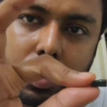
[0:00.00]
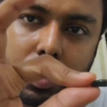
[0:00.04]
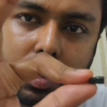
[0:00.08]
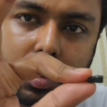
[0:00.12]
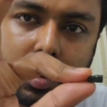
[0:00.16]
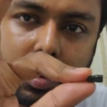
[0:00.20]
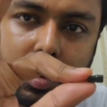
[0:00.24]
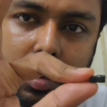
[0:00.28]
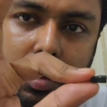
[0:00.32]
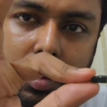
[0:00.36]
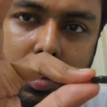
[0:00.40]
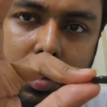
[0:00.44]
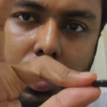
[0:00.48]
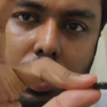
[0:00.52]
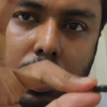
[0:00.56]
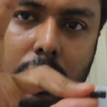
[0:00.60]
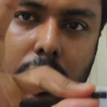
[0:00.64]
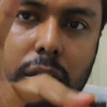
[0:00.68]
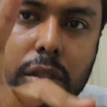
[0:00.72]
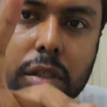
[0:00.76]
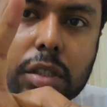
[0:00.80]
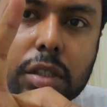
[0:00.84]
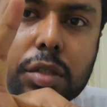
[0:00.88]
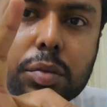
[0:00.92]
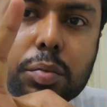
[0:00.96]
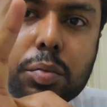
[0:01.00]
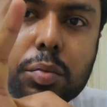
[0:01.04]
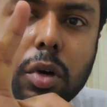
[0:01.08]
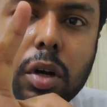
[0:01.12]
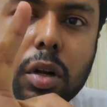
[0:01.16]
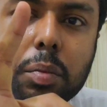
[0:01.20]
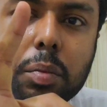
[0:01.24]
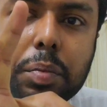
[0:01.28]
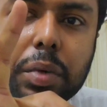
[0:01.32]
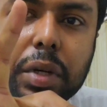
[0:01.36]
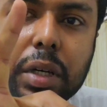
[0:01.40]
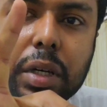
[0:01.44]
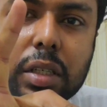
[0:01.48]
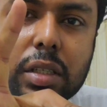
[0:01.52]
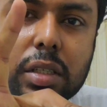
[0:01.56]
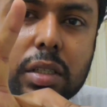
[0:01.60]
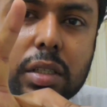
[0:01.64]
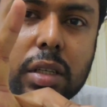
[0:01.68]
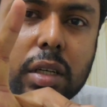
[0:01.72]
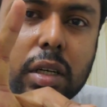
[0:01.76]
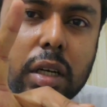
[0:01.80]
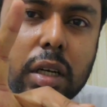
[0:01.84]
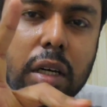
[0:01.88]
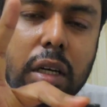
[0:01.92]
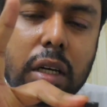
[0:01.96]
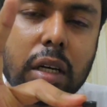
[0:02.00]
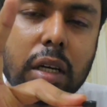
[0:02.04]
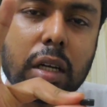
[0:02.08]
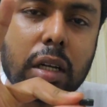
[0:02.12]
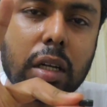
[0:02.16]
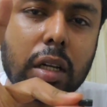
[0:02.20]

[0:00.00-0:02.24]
A small piece. Now